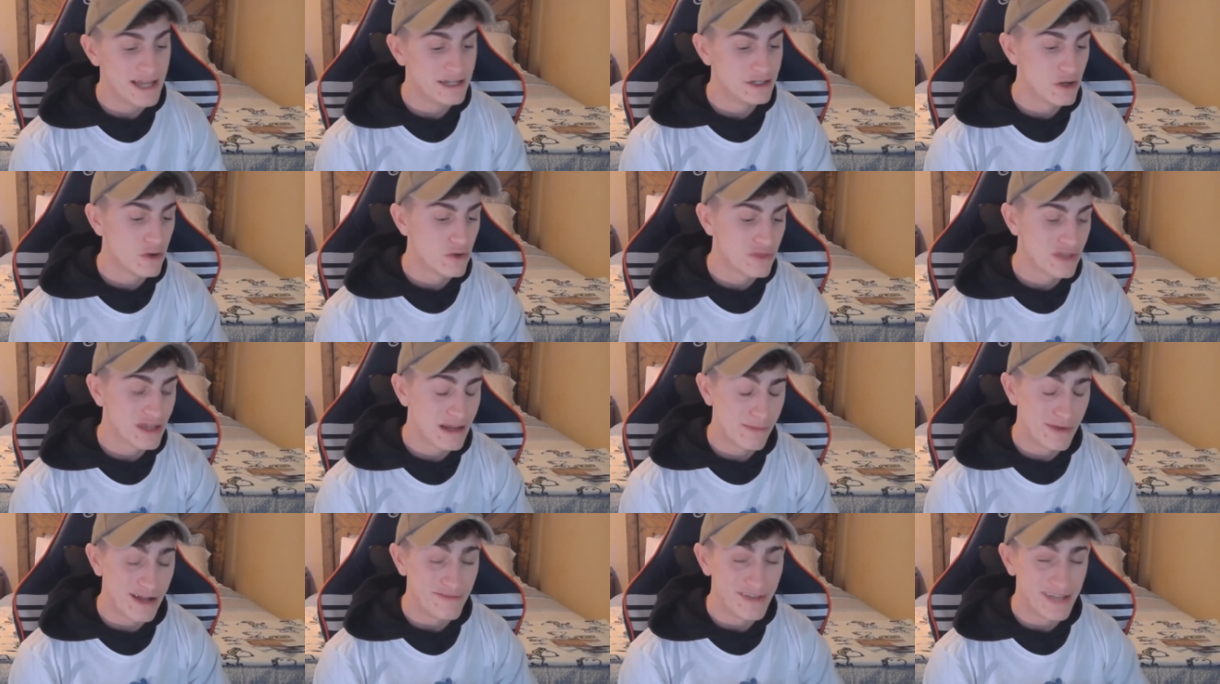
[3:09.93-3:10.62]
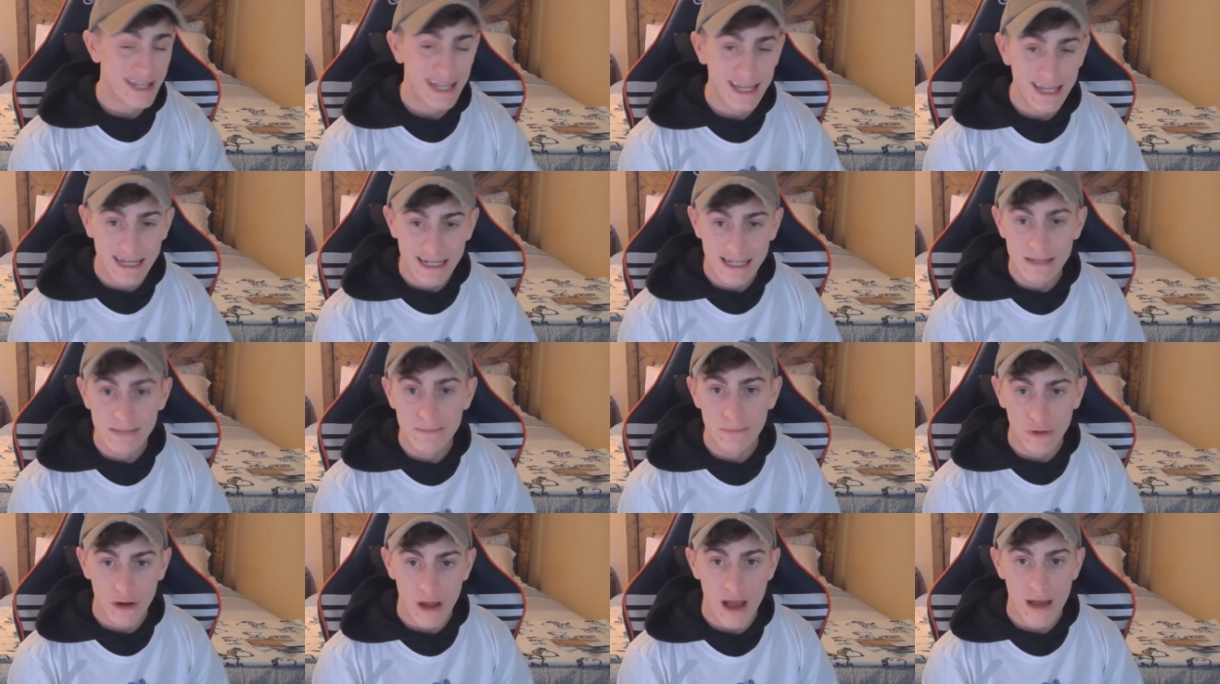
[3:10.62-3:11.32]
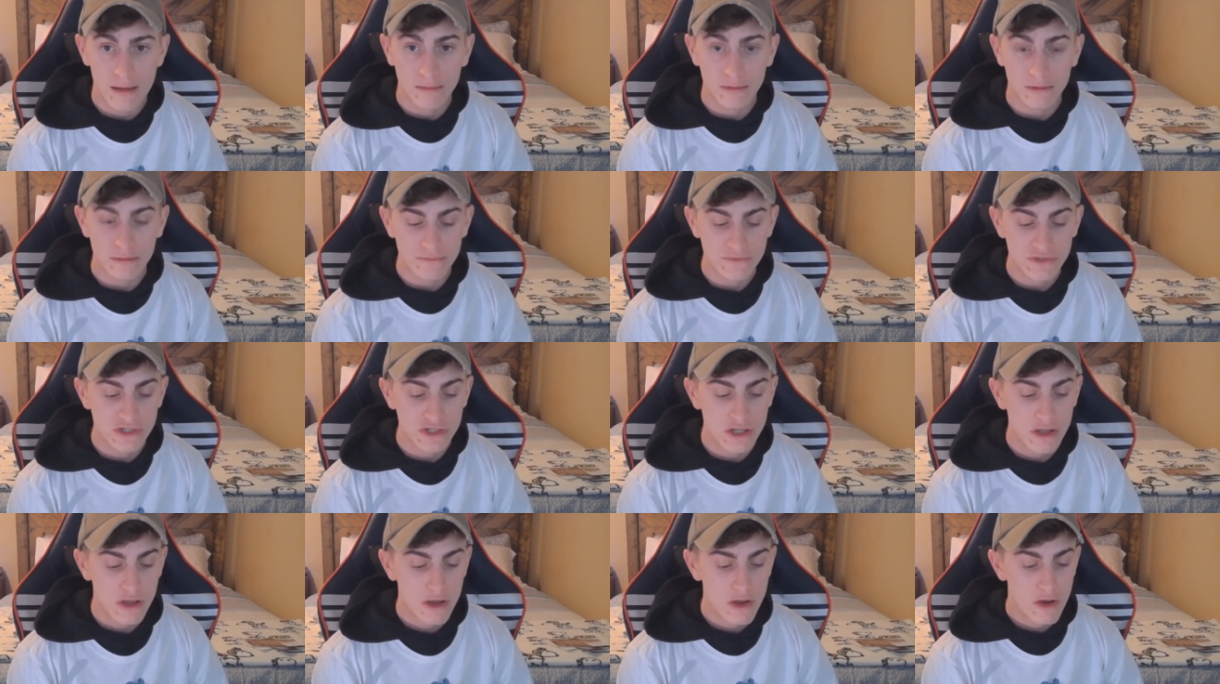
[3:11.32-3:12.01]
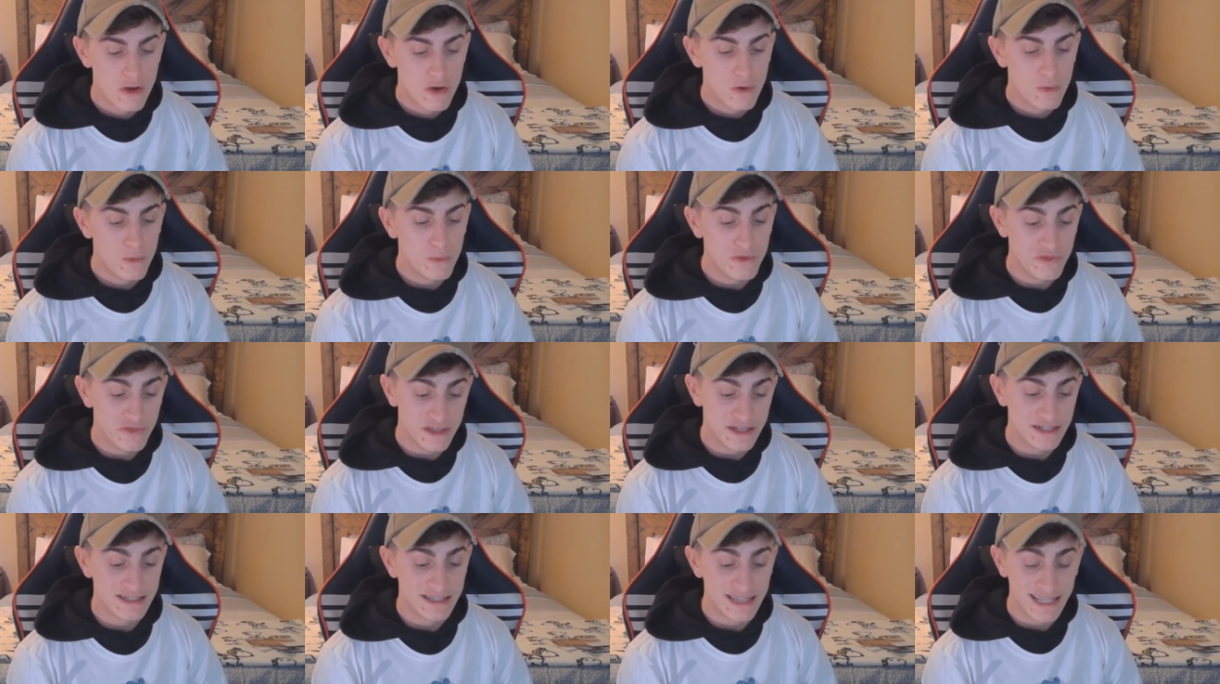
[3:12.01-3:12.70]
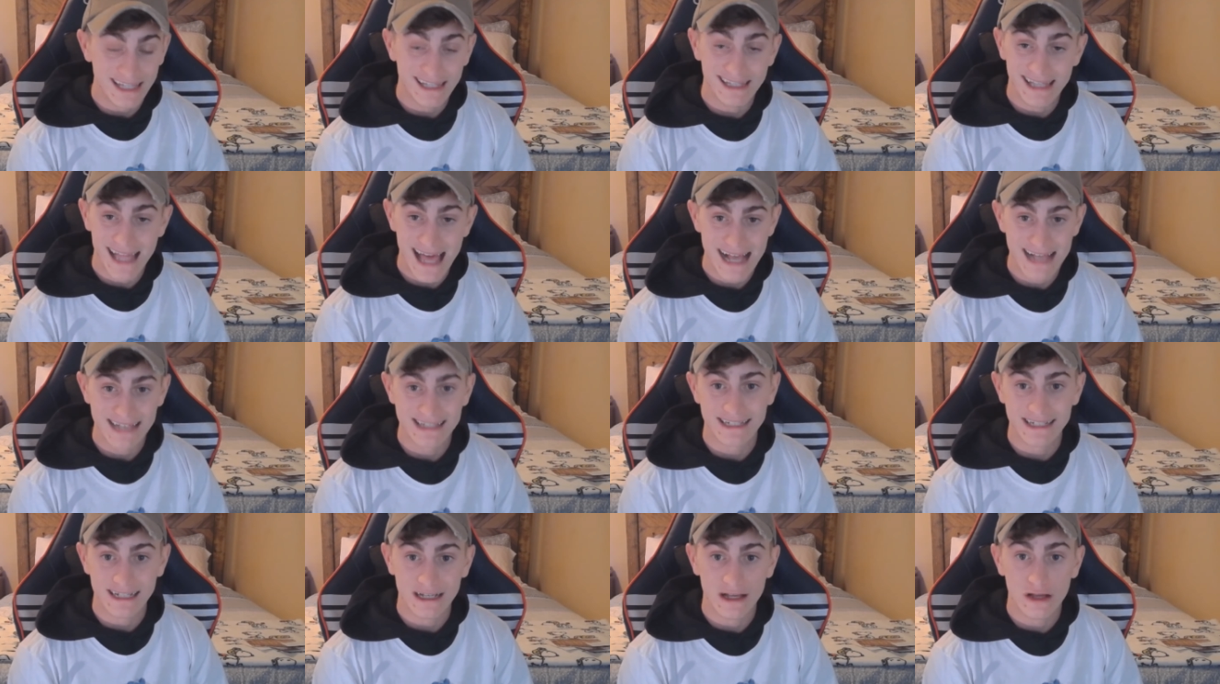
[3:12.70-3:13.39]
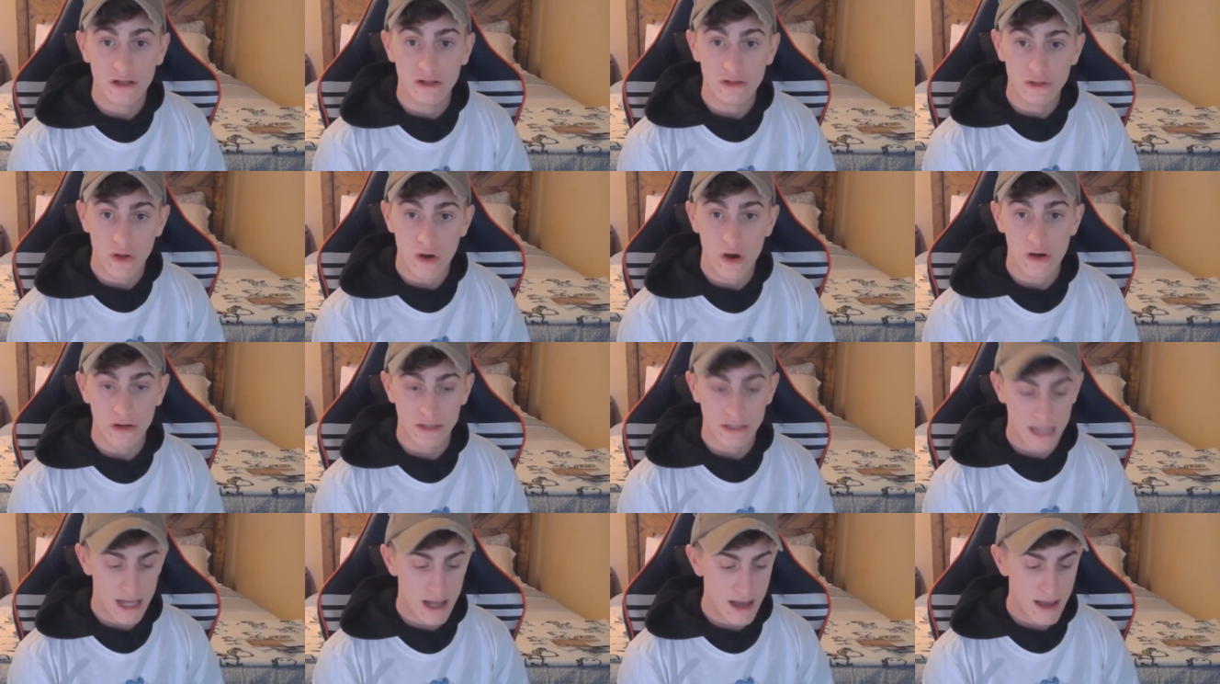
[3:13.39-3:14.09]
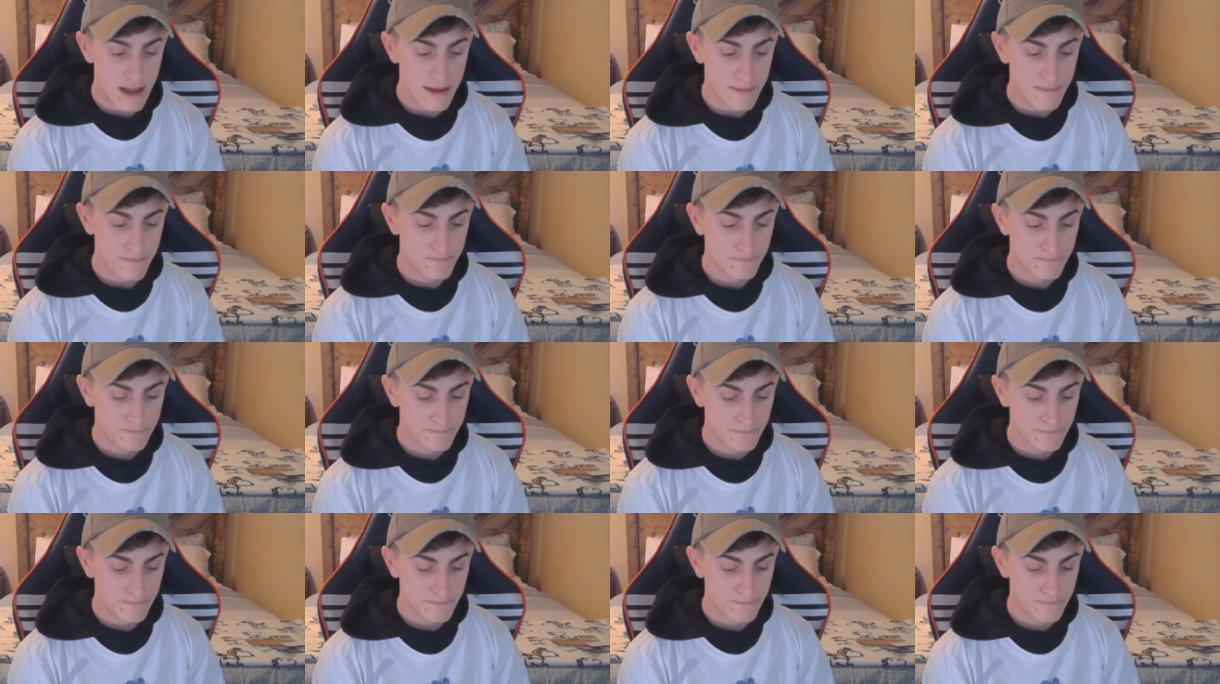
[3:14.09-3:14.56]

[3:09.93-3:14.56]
I don't think I'm gonna have any problems with this thing lasting a long time.